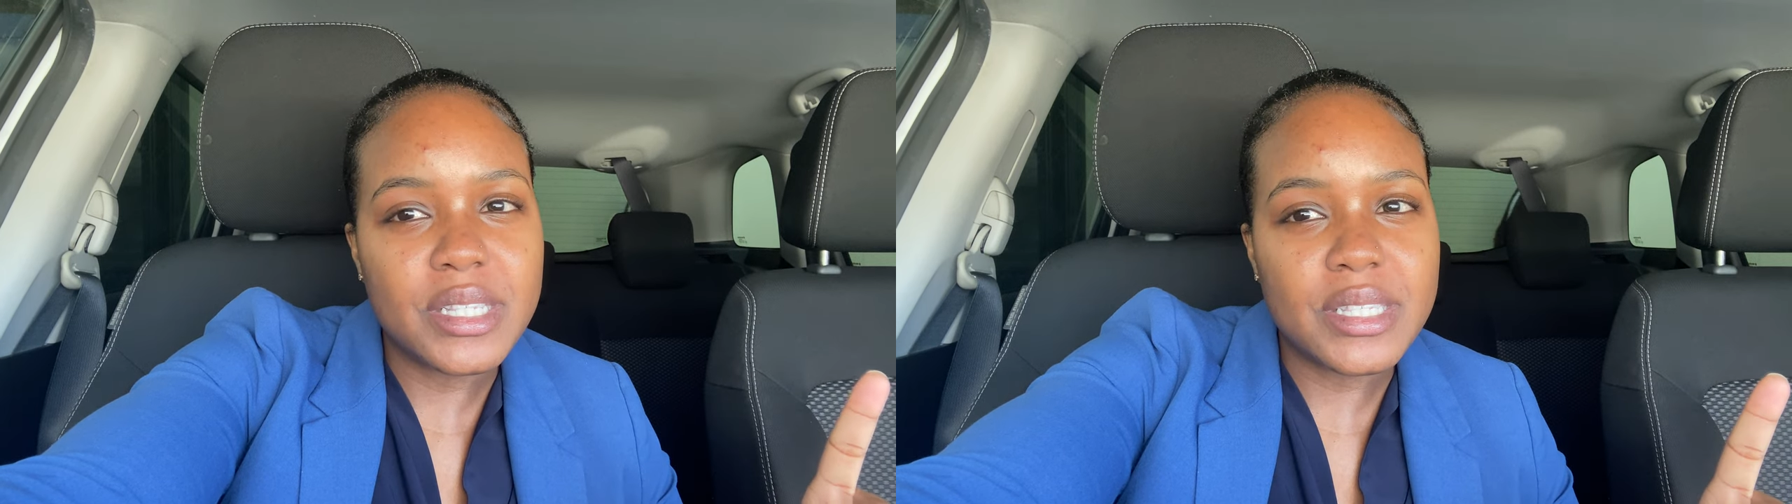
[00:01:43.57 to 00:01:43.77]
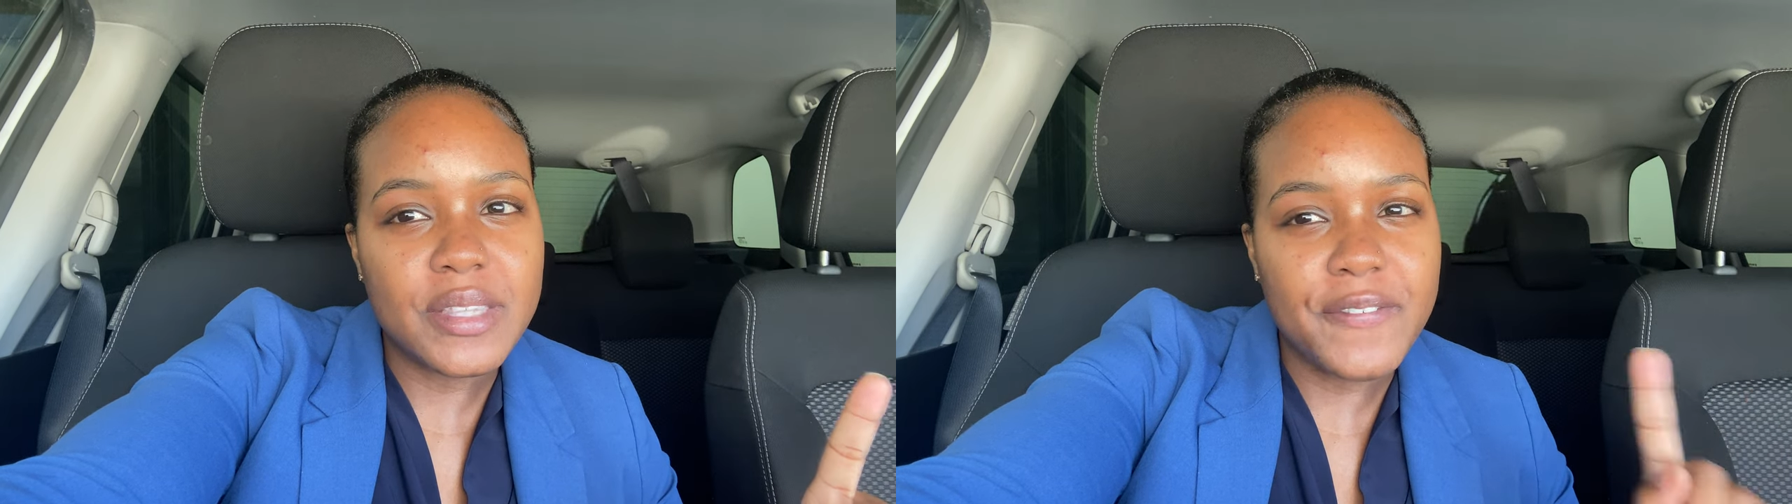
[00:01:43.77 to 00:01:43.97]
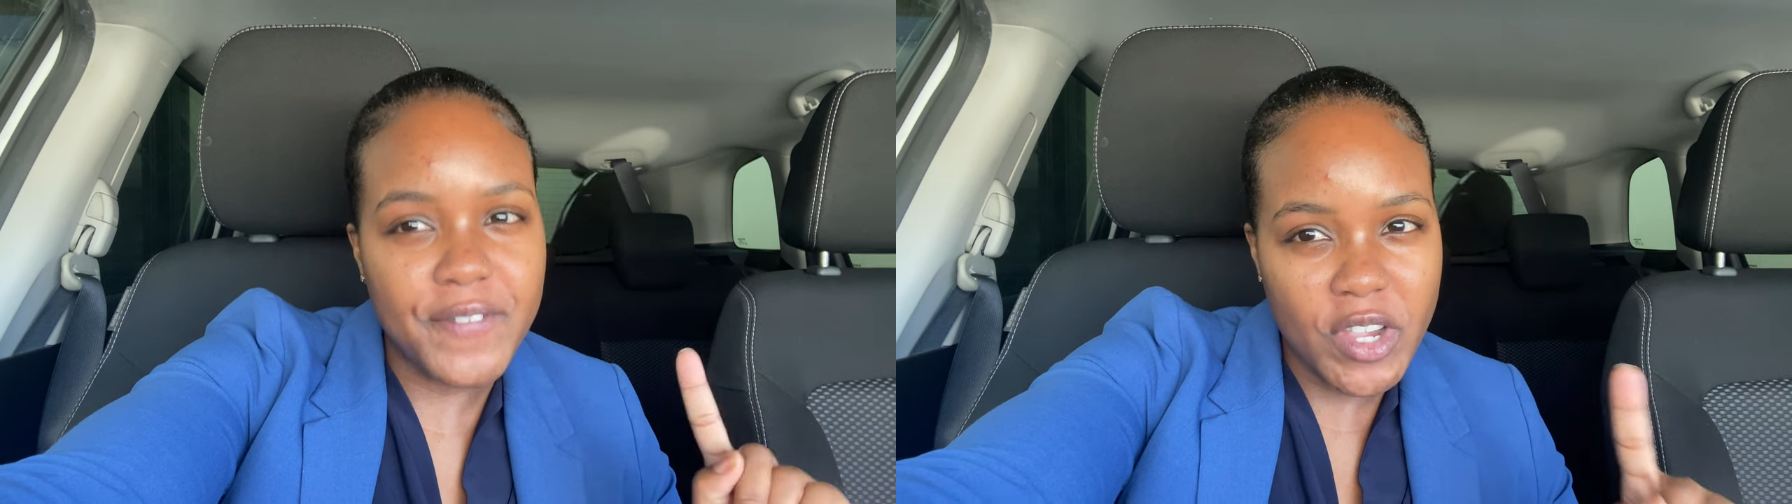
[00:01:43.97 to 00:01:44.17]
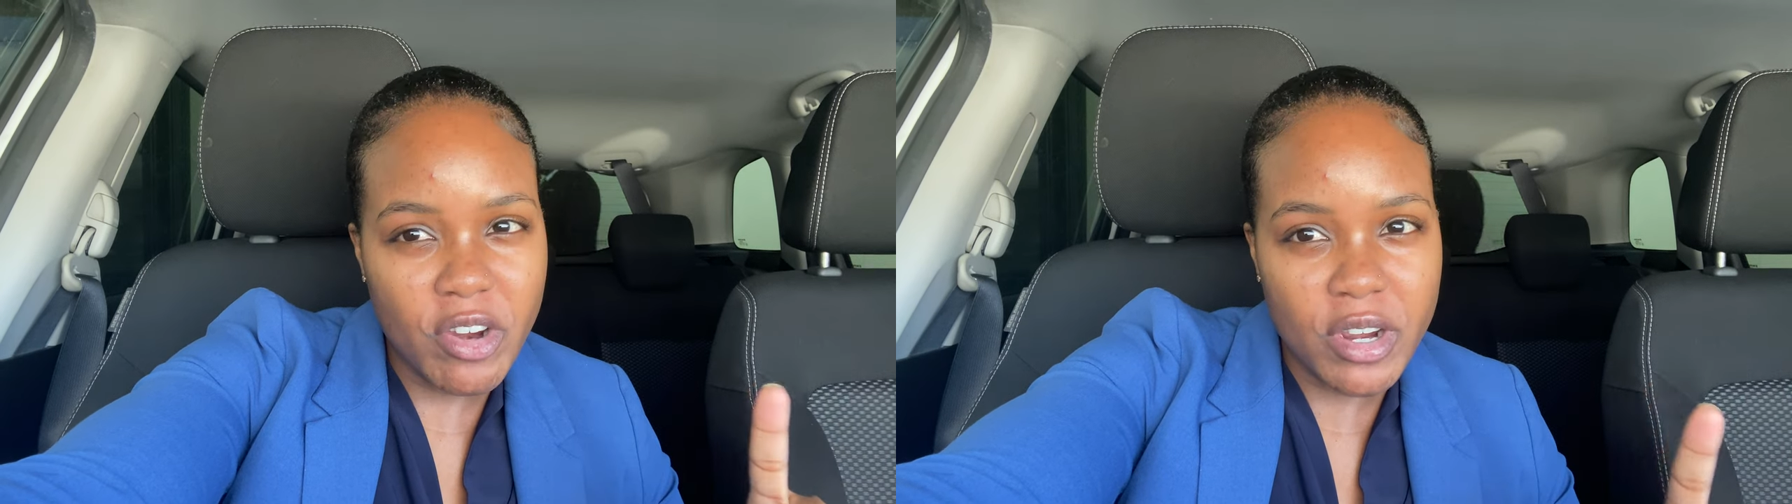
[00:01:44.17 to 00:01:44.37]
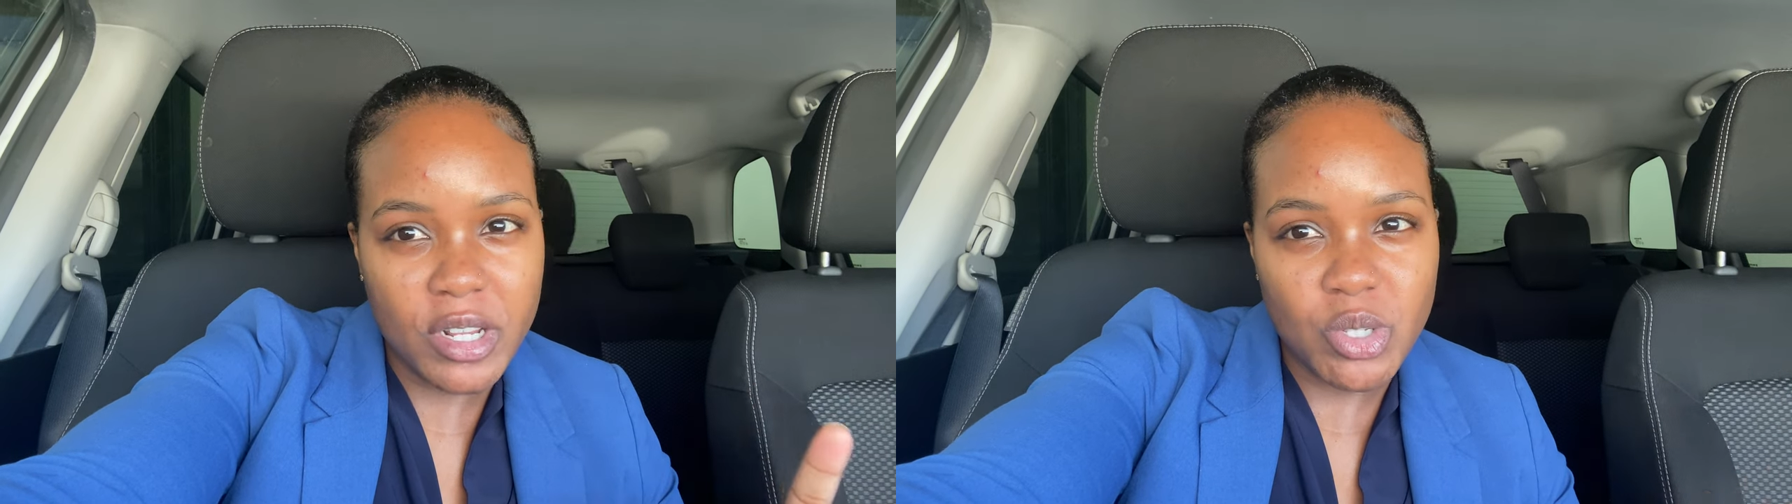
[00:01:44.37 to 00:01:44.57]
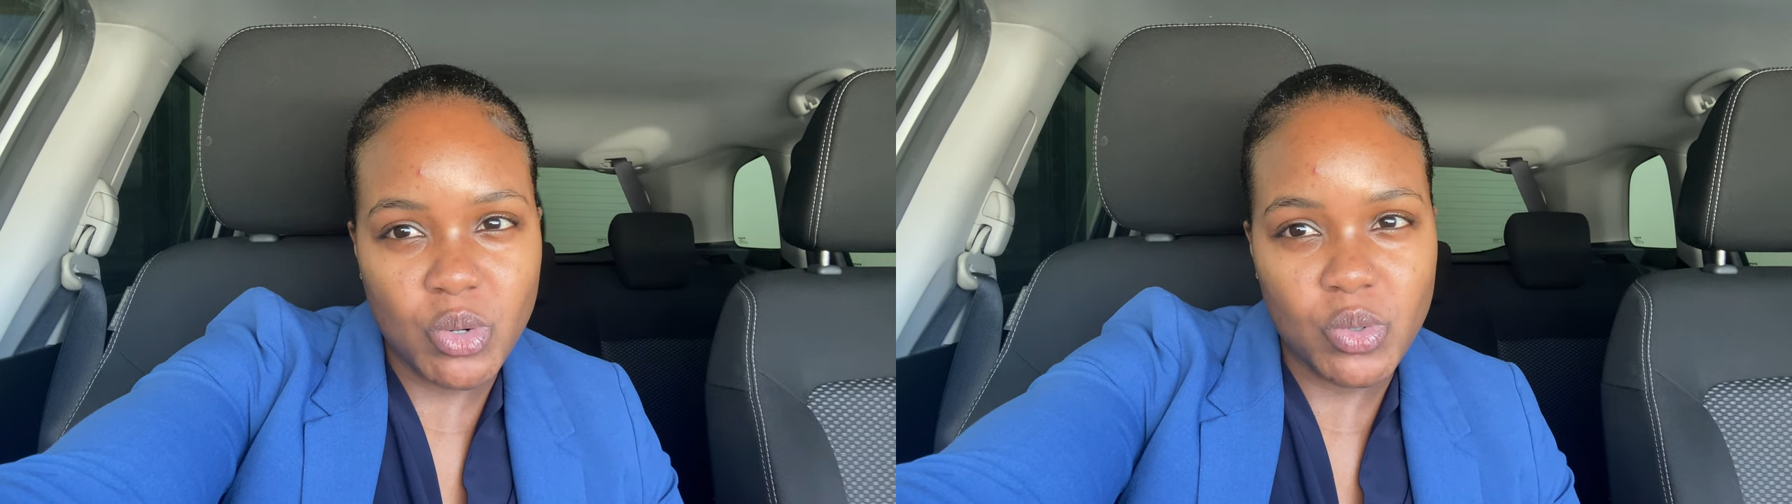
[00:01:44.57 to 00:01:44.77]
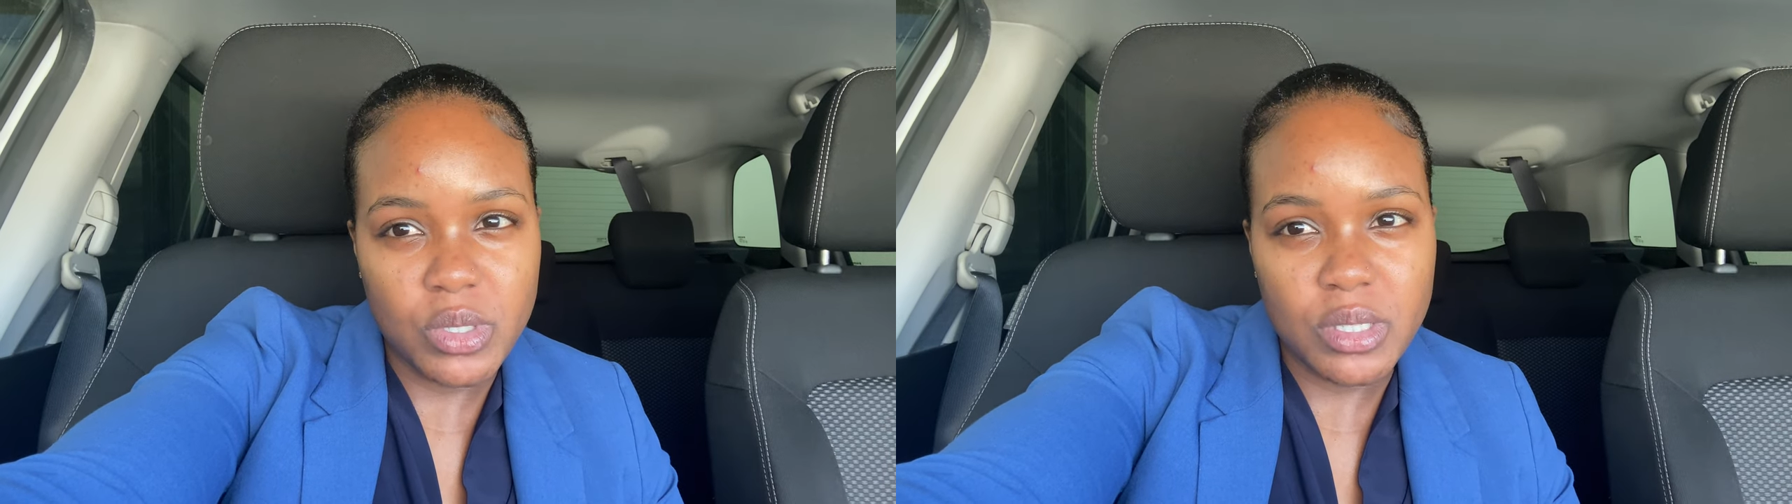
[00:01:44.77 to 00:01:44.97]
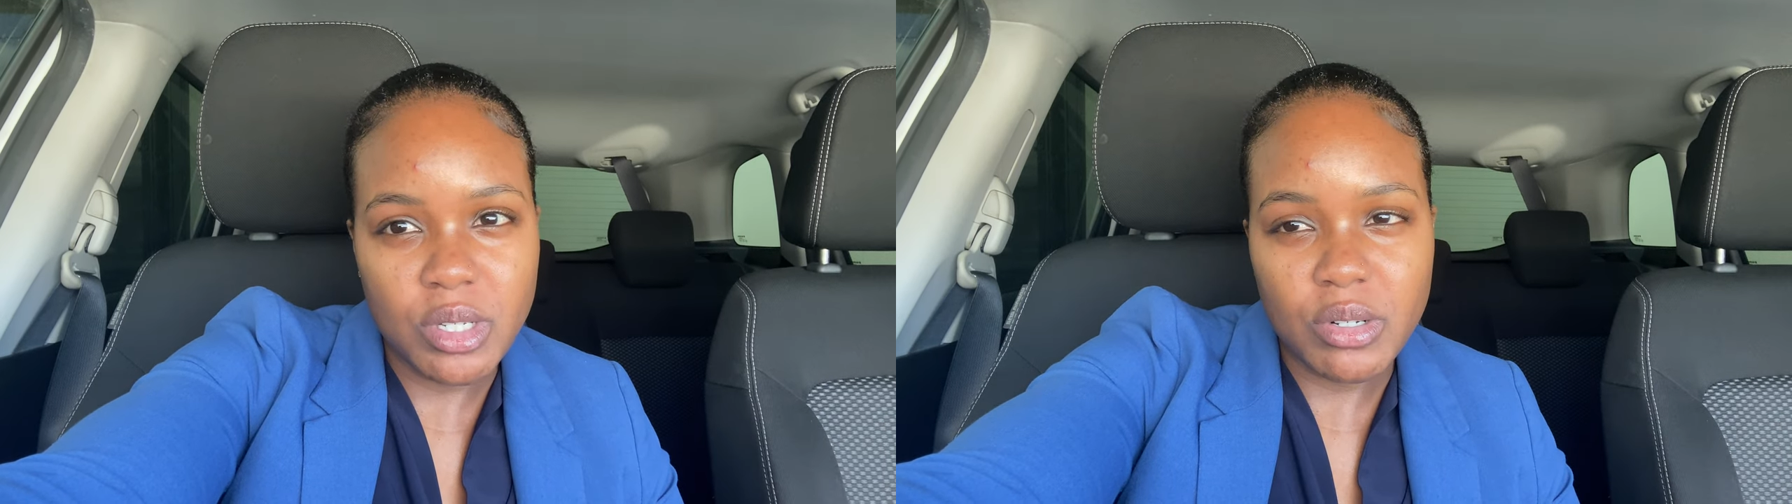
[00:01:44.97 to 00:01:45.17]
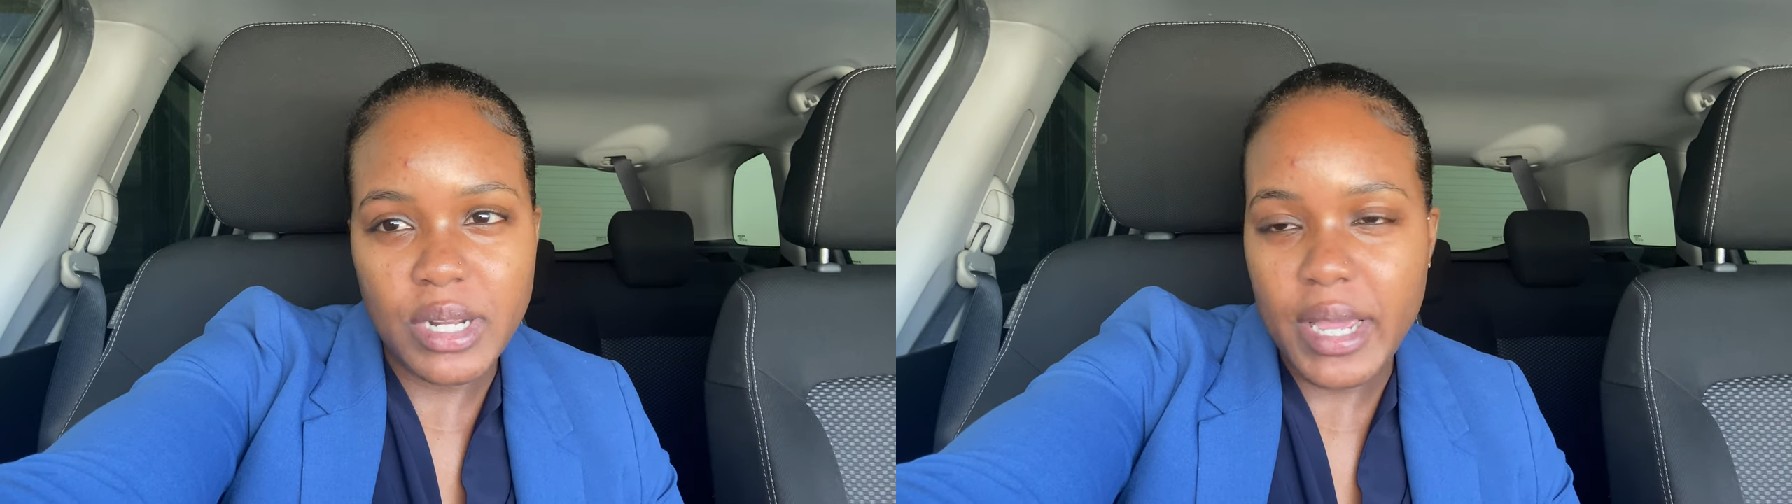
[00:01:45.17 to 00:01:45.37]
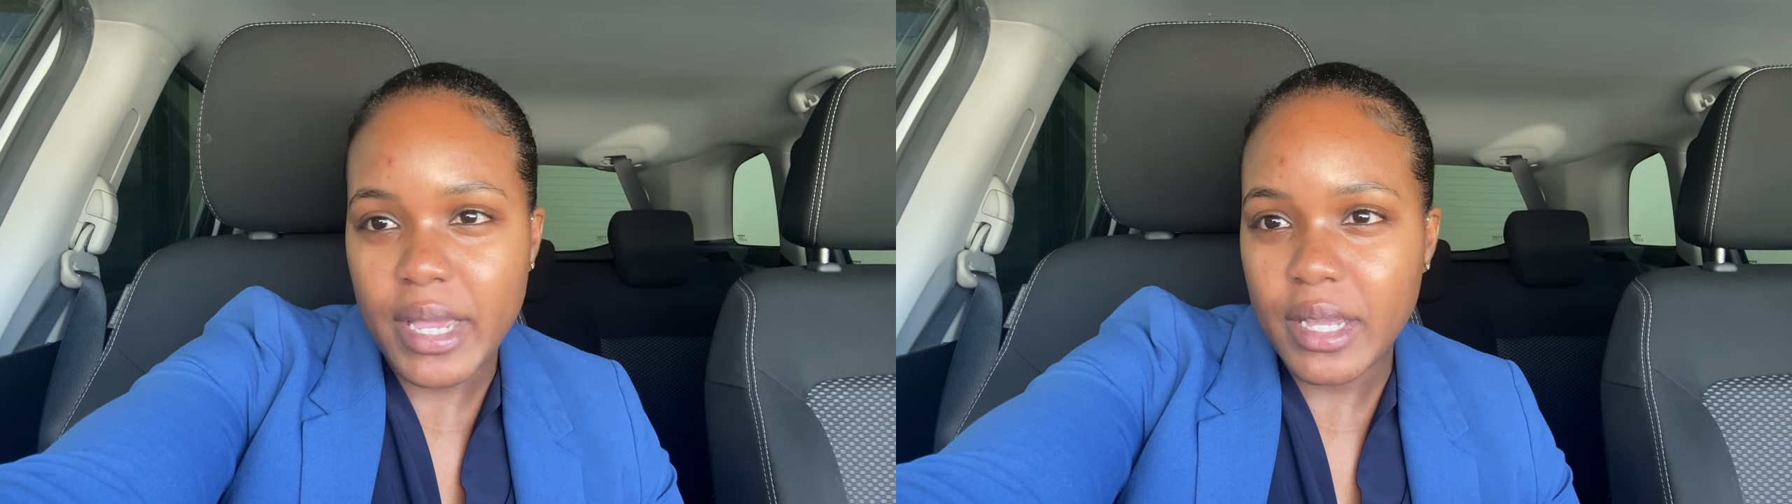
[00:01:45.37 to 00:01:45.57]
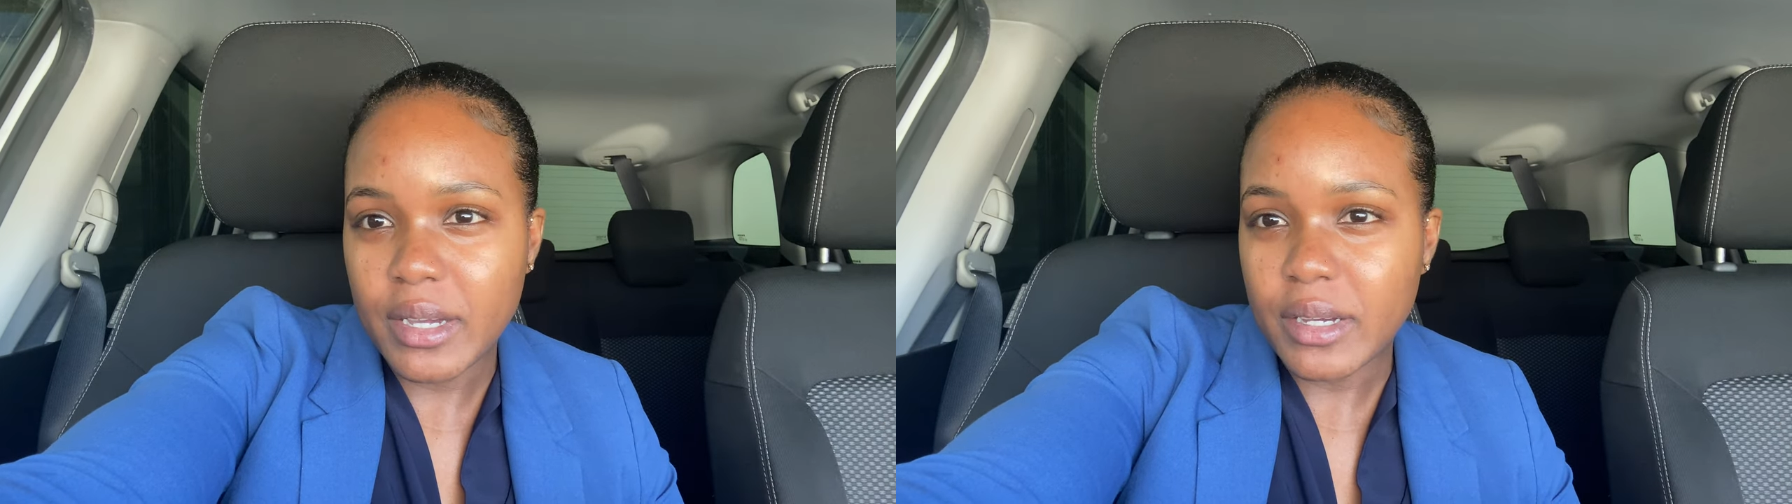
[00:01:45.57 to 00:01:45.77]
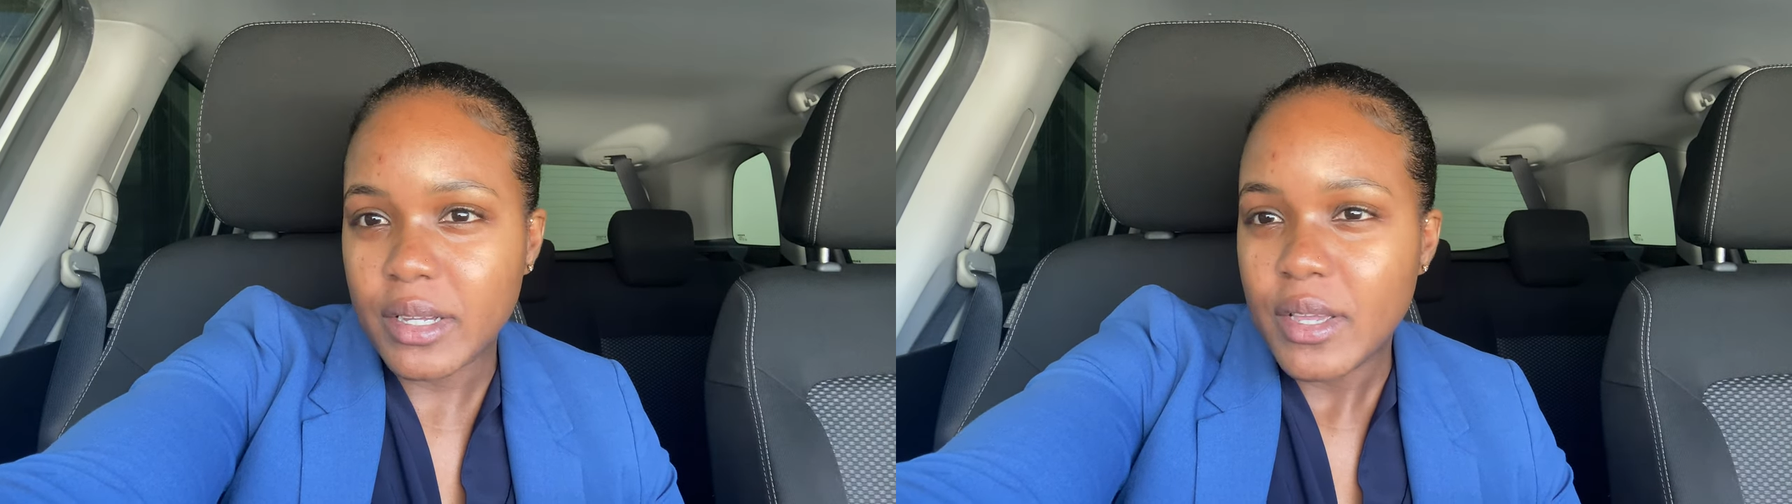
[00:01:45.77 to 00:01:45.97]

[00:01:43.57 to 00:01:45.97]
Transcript: the figuring it out, you know, like